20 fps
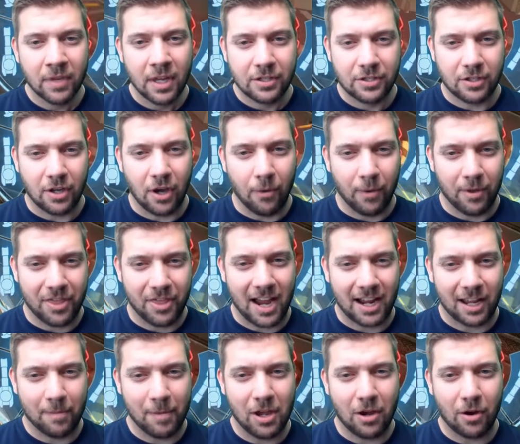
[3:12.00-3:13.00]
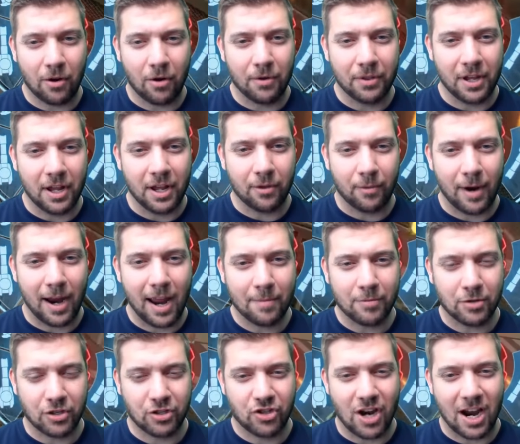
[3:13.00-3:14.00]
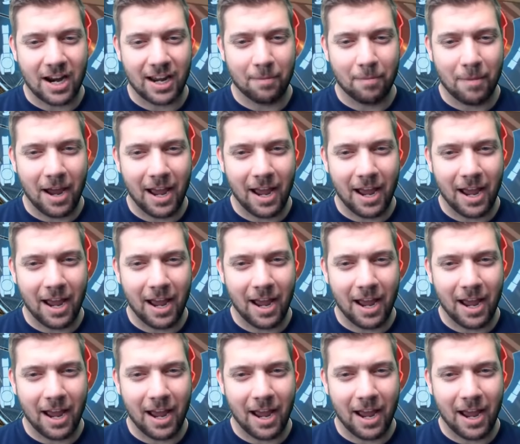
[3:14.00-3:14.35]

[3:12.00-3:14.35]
So with that Kamiho going the other way, I'm just checking